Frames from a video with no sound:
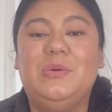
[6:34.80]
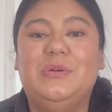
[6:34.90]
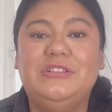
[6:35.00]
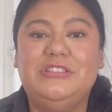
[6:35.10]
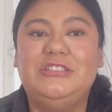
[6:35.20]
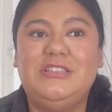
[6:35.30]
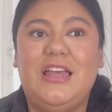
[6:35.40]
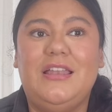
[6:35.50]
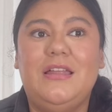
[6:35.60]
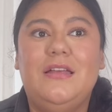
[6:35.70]
you
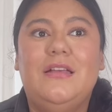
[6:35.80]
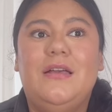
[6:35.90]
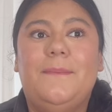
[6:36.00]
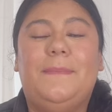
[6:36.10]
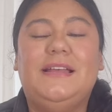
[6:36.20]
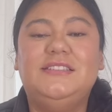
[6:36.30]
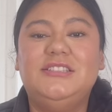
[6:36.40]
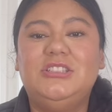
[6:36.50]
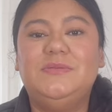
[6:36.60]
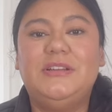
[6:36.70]
understand. My sister